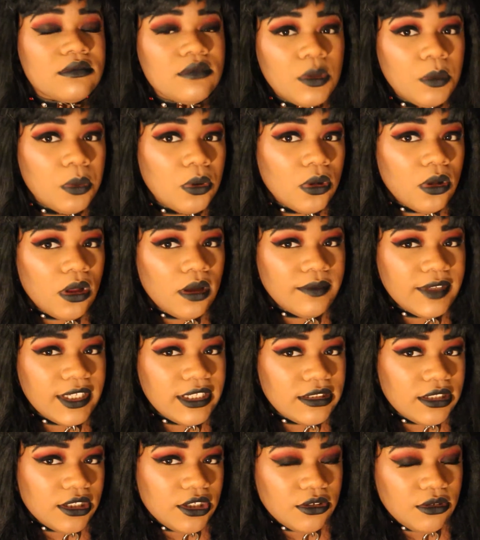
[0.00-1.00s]
Well,
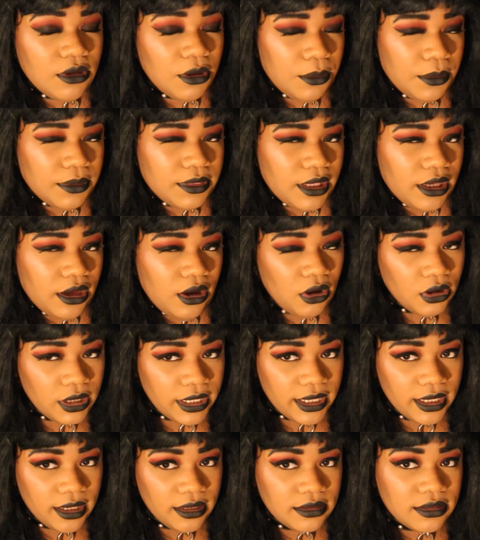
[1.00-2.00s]
obviously you know what they call
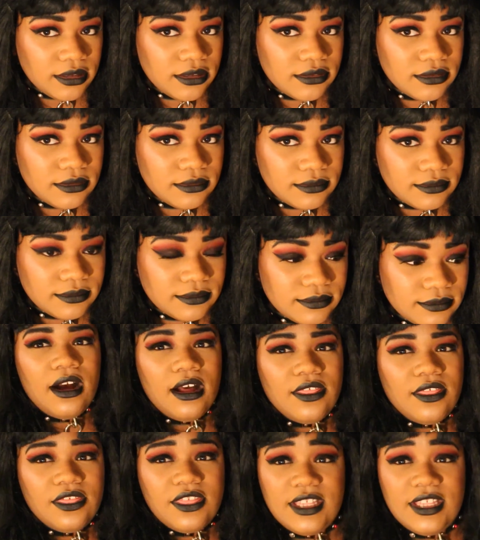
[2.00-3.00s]

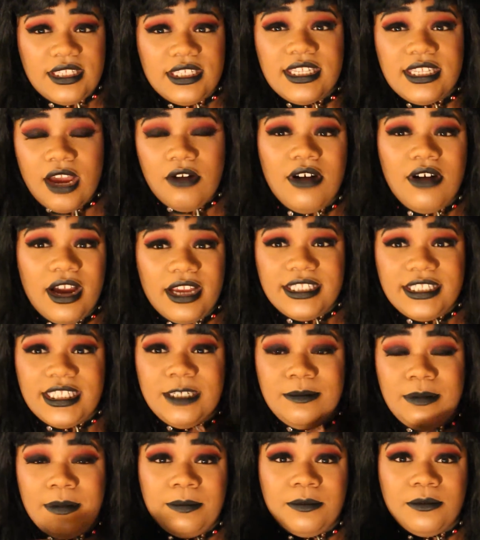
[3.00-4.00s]
it. This is how I see
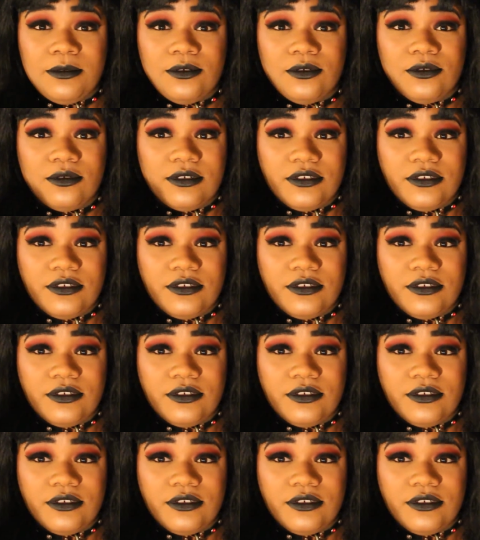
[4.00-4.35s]
people